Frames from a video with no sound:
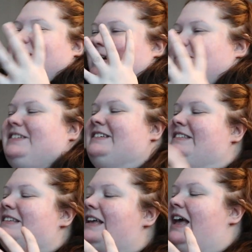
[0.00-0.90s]
I'm
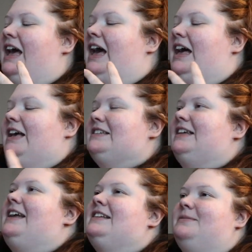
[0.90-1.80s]
just
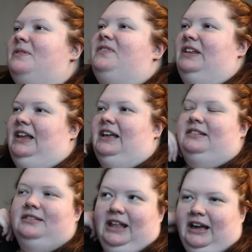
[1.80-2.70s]
excited to be
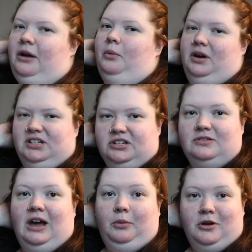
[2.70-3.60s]
feeling like I want to
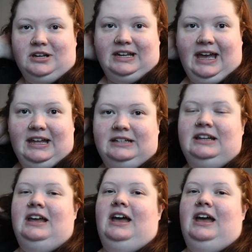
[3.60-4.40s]
do that work again.